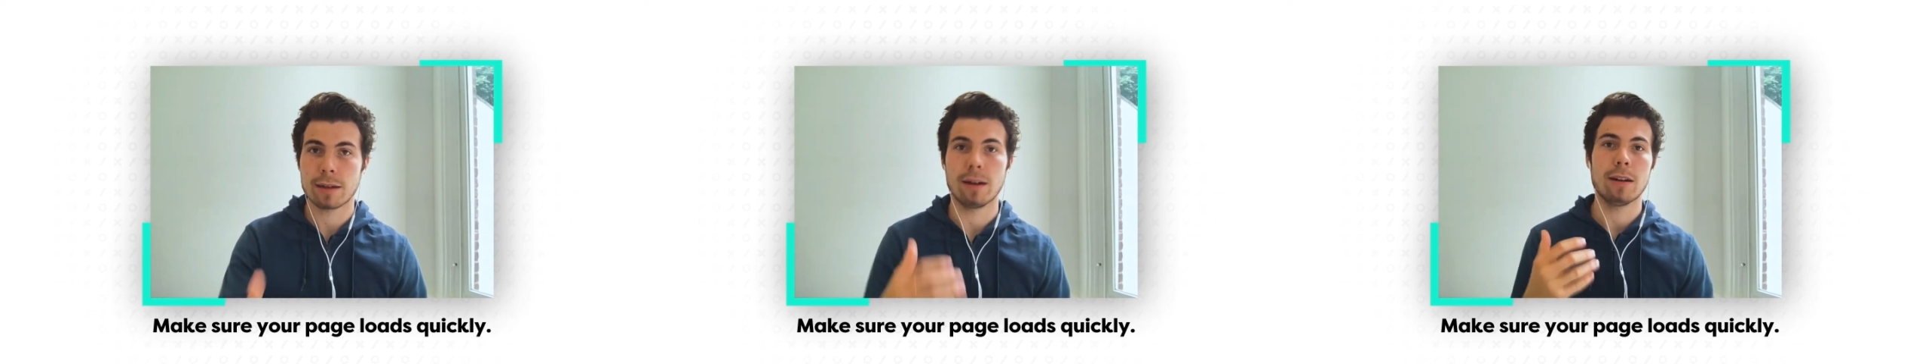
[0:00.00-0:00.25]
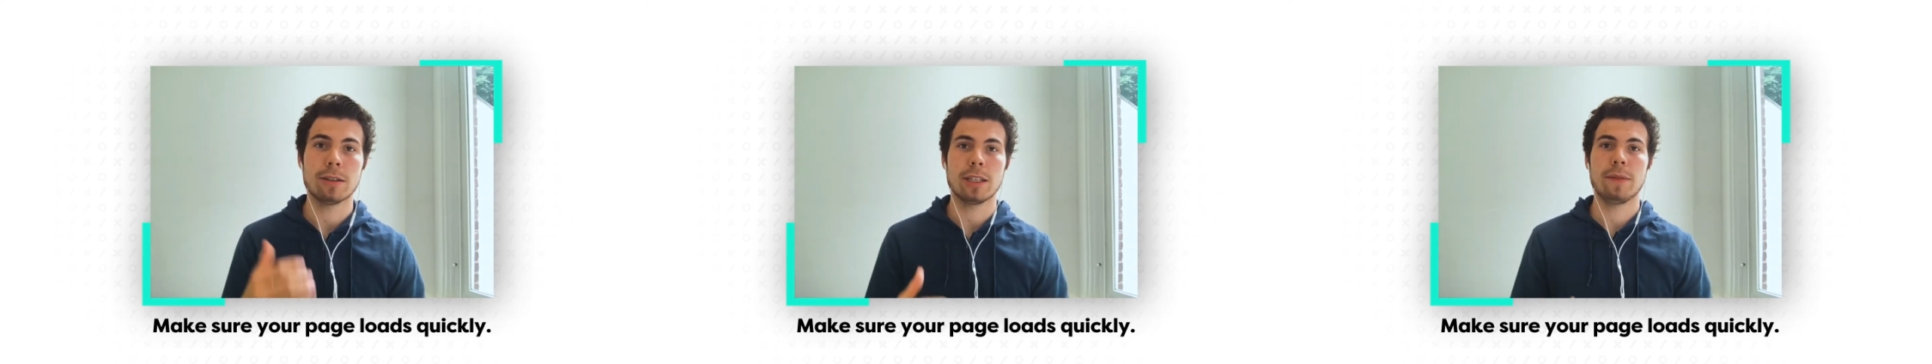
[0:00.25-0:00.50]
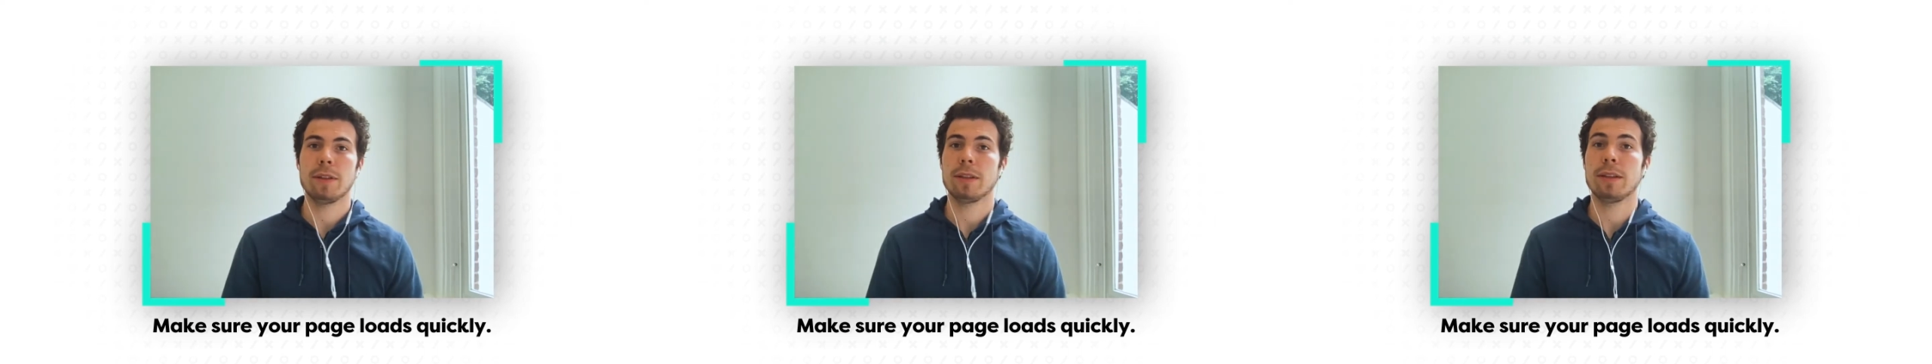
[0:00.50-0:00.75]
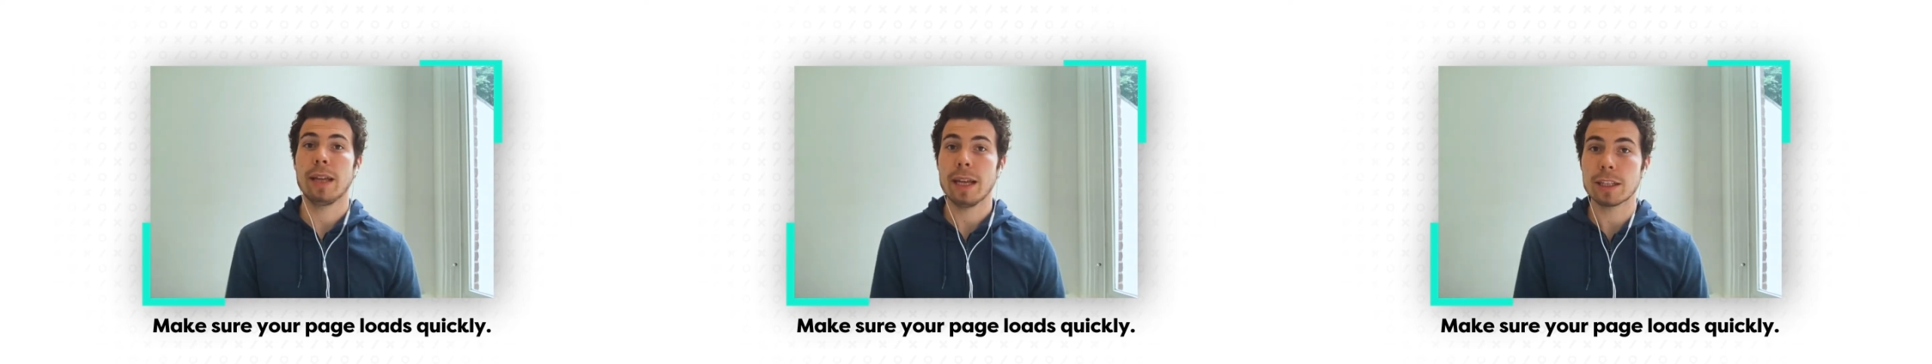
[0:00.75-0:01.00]
carts if
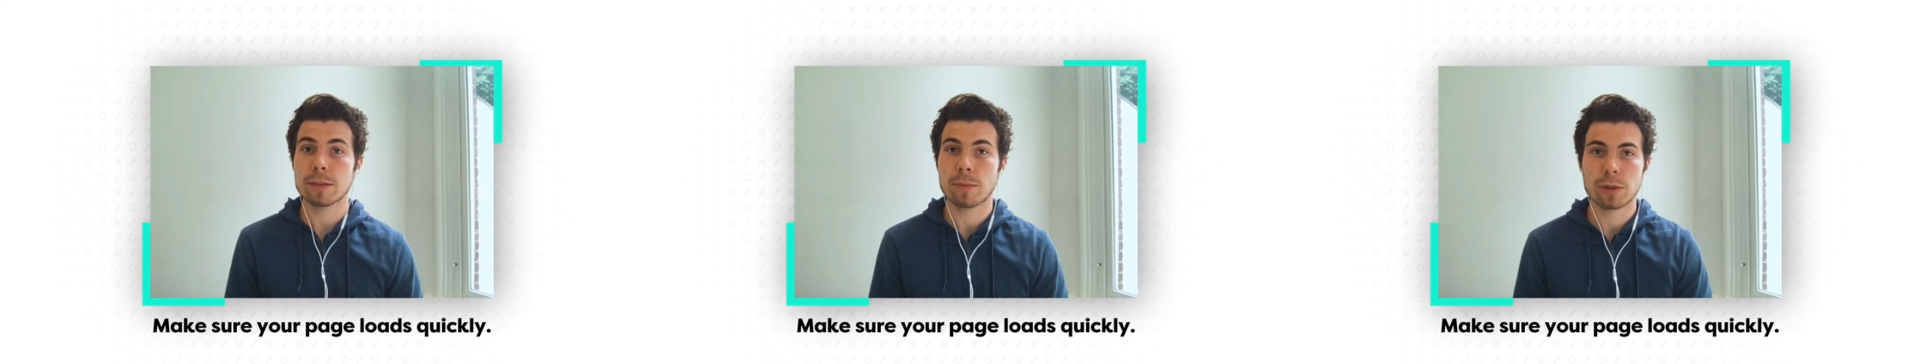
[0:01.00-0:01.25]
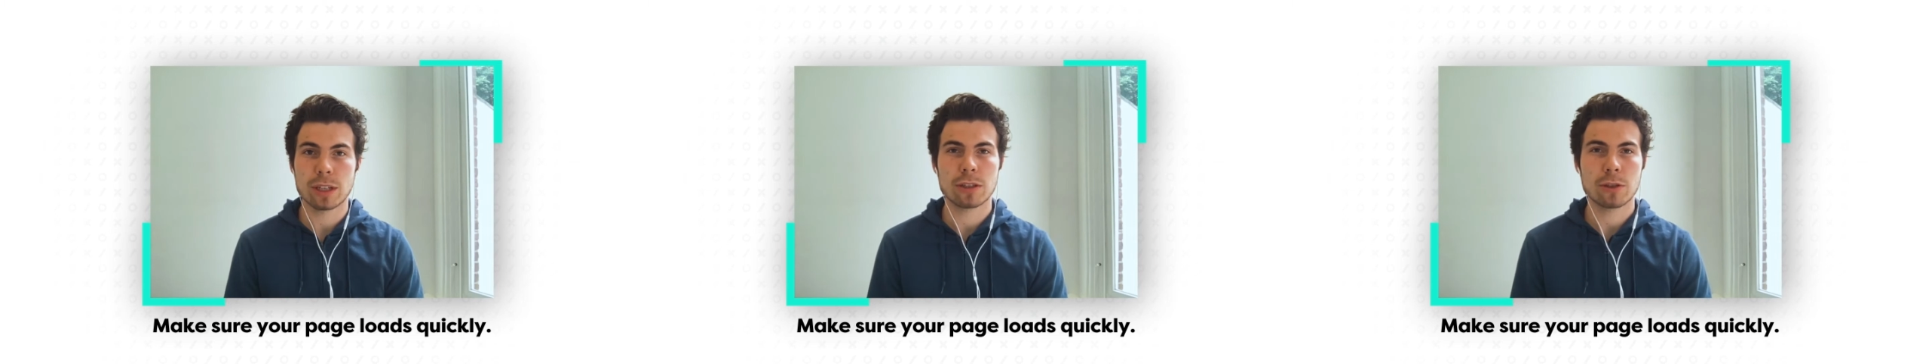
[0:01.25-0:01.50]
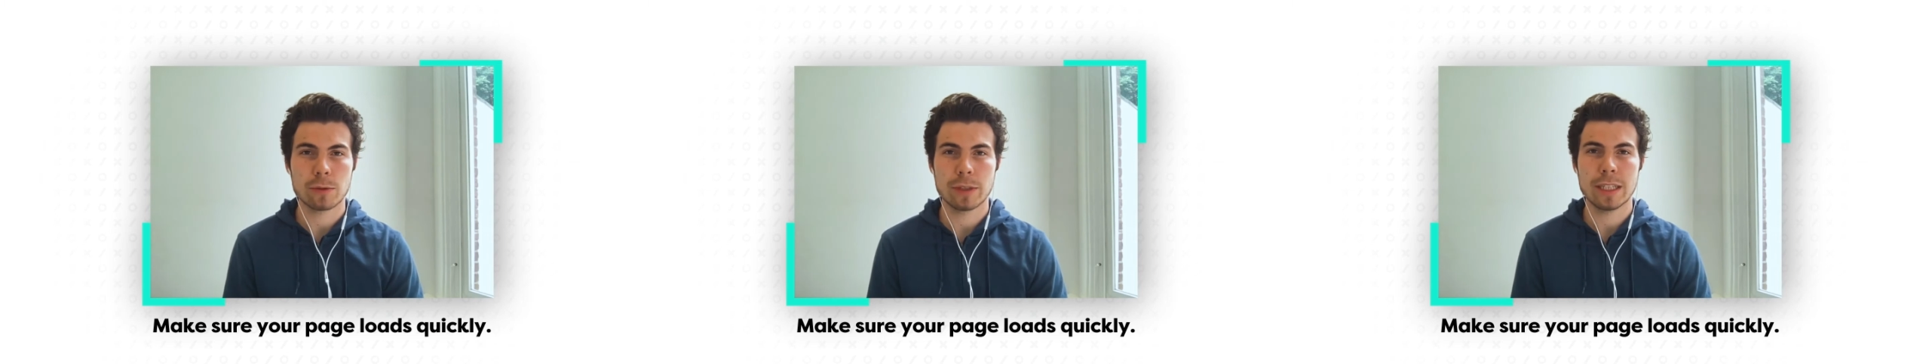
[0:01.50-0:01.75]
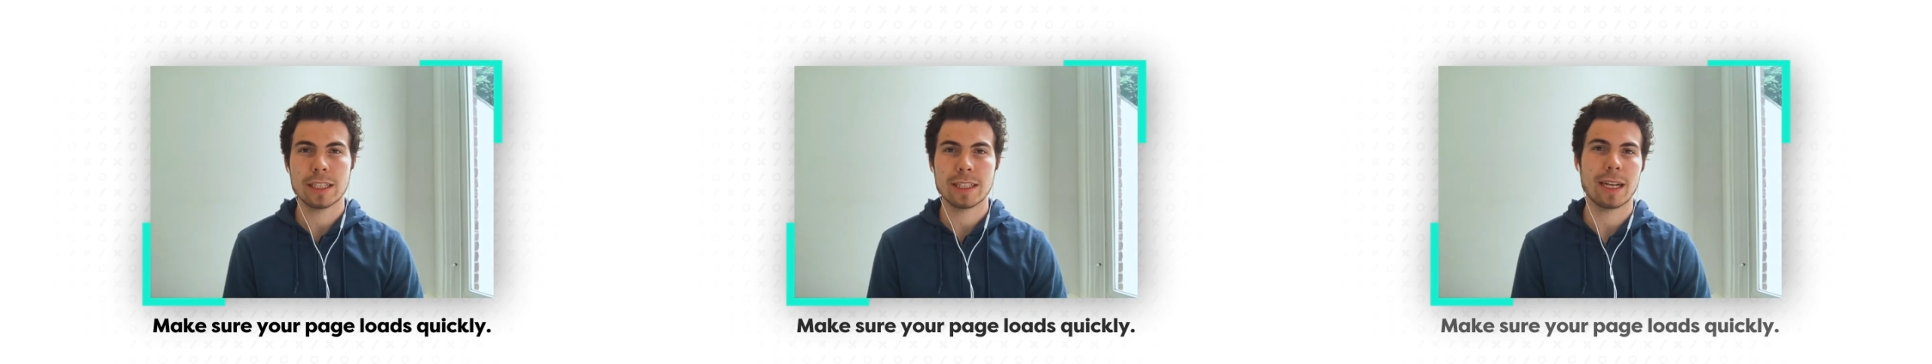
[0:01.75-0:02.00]
it takes more than
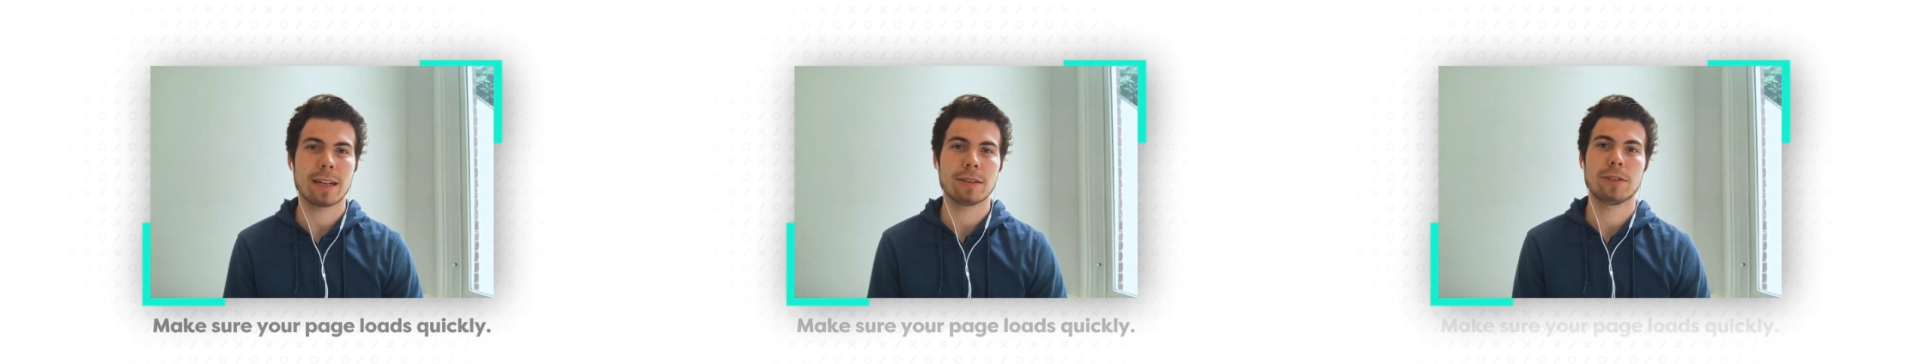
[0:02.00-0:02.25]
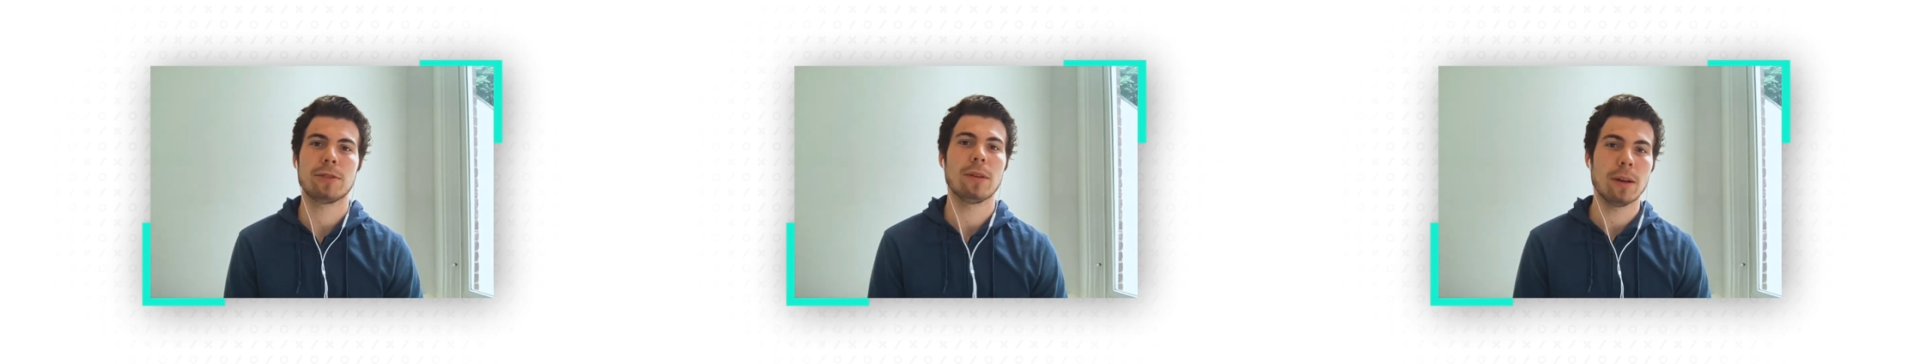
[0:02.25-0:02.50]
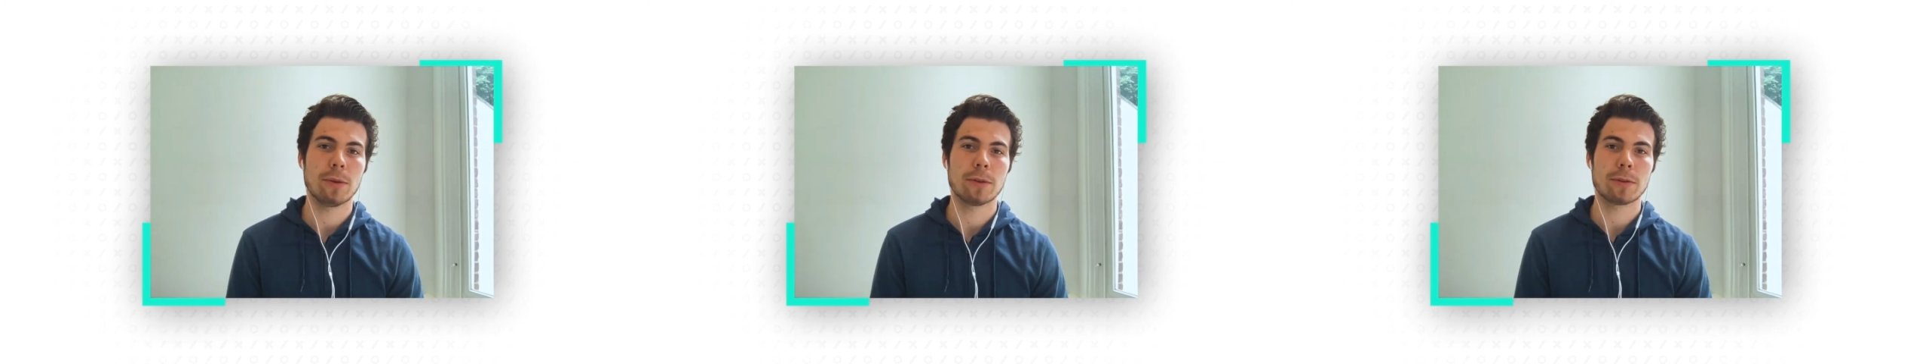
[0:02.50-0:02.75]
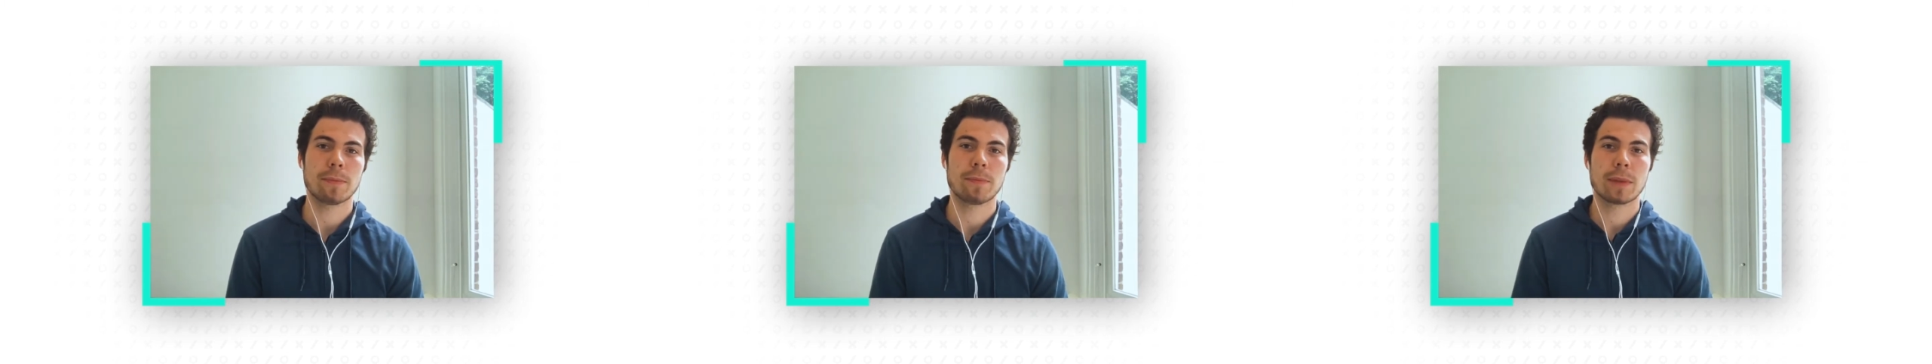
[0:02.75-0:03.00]
3 seconds to
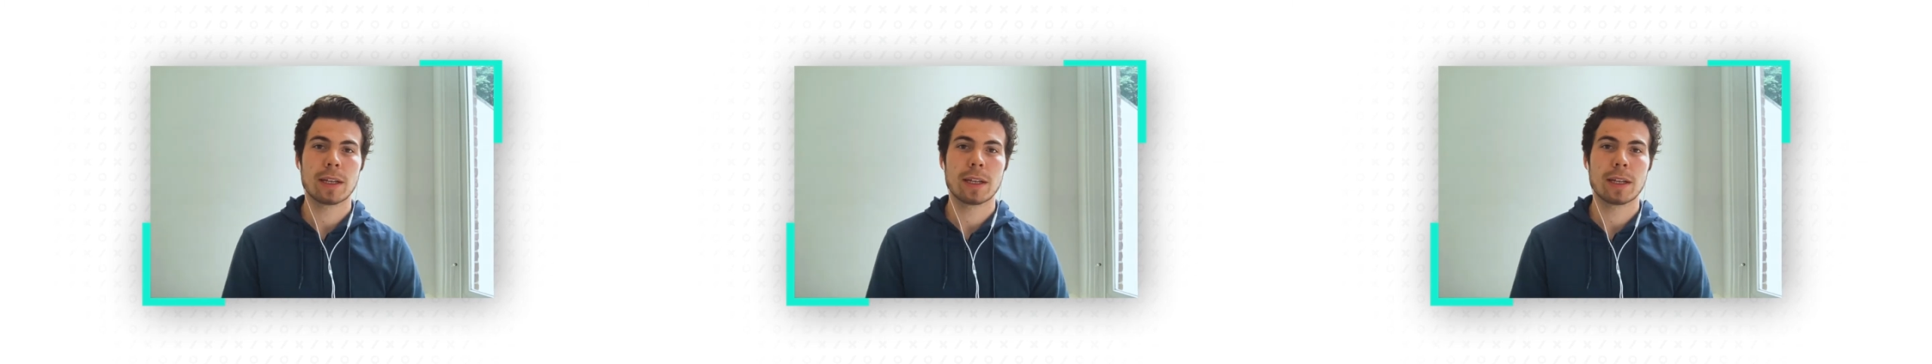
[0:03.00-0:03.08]
load.